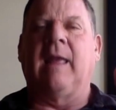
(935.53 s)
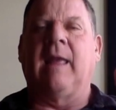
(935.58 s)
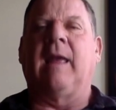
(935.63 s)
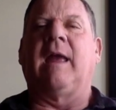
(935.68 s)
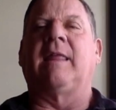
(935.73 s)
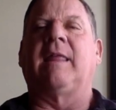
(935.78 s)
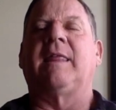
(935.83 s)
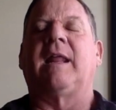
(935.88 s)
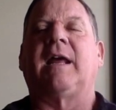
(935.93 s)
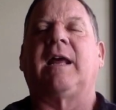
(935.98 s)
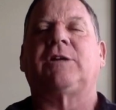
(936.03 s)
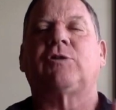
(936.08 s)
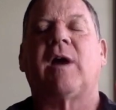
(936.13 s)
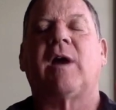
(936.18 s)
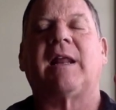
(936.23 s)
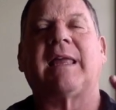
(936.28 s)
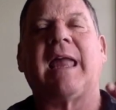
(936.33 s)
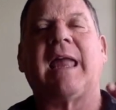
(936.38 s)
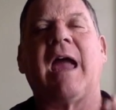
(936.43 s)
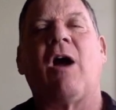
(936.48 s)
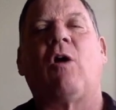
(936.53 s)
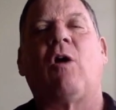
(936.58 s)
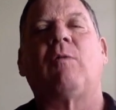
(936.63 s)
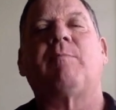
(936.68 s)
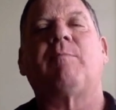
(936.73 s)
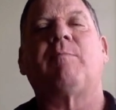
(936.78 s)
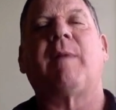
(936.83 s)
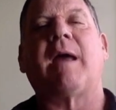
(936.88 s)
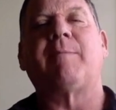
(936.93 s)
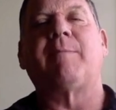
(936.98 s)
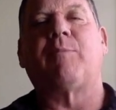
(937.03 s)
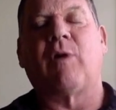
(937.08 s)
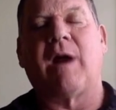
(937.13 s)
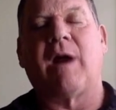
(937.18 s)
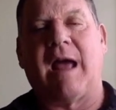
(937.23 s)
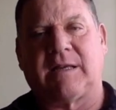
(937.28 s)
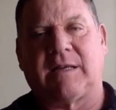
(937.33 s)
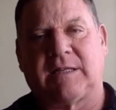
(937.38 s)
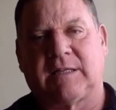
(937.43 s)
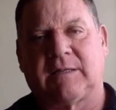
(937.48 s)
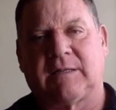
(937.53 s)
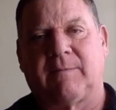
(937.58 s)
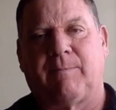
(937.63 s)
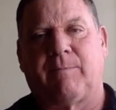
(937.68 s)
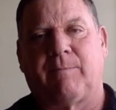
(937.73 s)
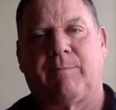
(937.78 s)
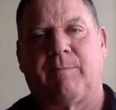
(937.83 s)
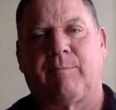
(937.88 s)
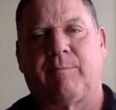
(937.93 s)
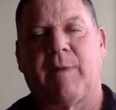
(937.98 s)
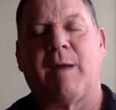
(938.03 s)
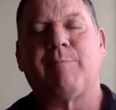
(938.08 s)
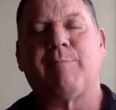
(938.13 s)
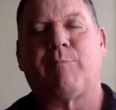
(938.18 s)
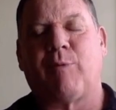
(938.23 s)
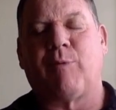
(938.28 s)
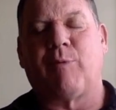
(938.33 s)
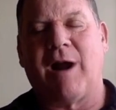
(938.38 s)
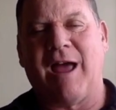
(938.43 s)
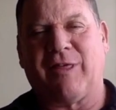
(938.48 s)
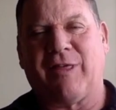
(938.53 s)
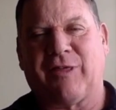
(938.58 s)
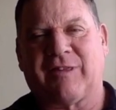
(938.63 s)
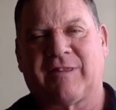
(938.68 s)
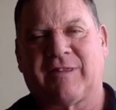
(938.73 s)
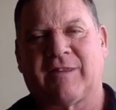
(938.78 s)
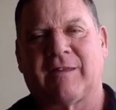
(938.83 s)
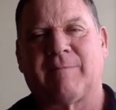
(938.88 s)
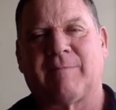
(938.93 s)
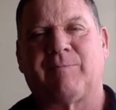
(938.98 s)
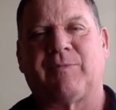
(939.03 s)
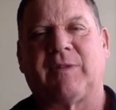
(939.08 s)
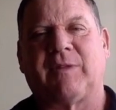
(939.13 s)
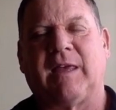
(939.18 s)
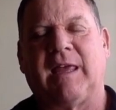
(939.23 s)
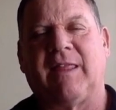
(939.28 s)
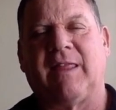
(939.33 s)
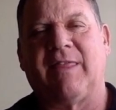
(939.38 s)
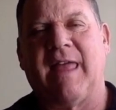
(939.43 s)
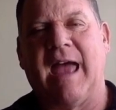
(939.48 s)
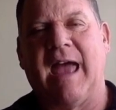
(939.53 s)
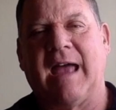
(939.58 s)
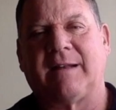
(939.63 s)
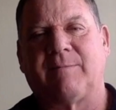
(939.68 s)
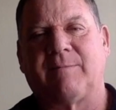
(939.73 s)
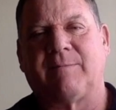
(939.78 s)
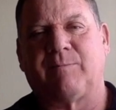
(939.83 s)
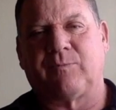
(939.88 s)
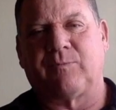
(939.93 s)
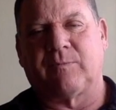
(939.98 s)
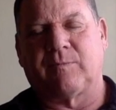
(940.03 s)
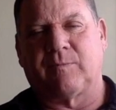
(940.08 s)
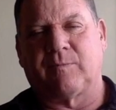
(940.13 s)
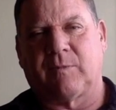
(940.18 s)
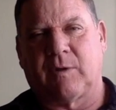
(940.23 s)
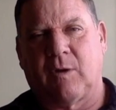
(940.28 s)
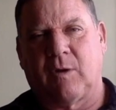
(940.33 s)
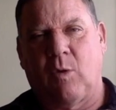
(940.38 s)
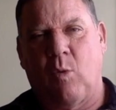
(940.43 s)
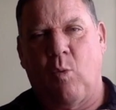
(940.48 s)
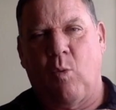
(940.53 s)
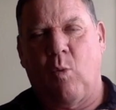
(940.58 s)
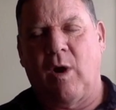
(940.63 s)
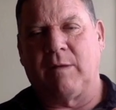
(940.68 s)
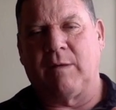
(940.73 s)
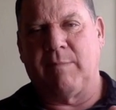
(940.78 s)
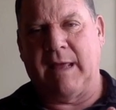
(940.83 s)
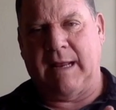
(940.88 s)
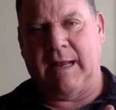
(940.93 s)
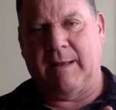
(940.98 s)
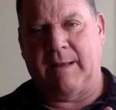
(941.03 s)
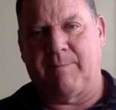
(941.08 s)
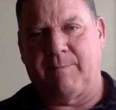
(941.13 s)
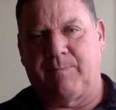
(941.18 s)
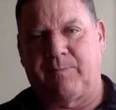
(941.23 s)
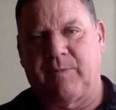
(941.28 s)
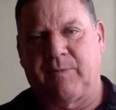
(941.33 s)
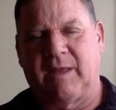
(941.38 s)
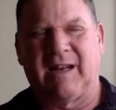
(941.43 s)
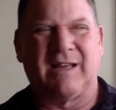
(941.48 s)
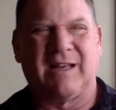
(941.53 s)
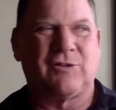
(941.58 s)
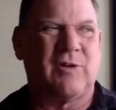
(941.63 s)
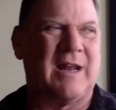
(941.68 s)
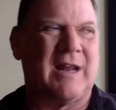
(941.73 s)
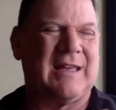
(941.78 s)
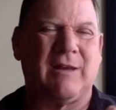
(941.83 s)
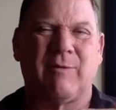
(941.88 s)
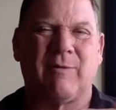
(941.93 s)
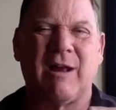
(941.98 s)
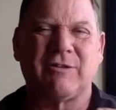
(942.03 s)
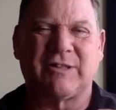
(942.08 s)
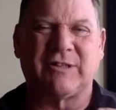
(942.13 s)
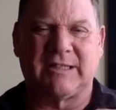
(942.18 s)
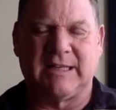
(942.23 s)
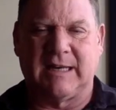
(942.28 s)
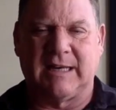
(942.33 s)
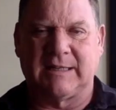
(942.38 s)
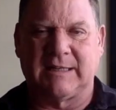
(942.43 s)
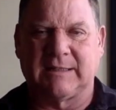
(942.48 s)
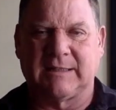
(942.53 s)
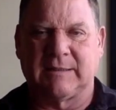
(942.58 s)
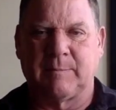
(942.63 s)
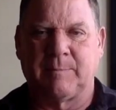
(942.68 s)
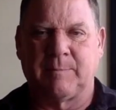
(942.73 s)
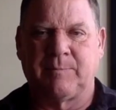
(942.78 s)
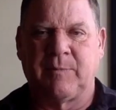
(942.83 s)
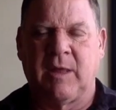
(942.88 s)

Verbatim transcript: And then I try to count my breaths, my breaths in that one minute. And I try to get around six.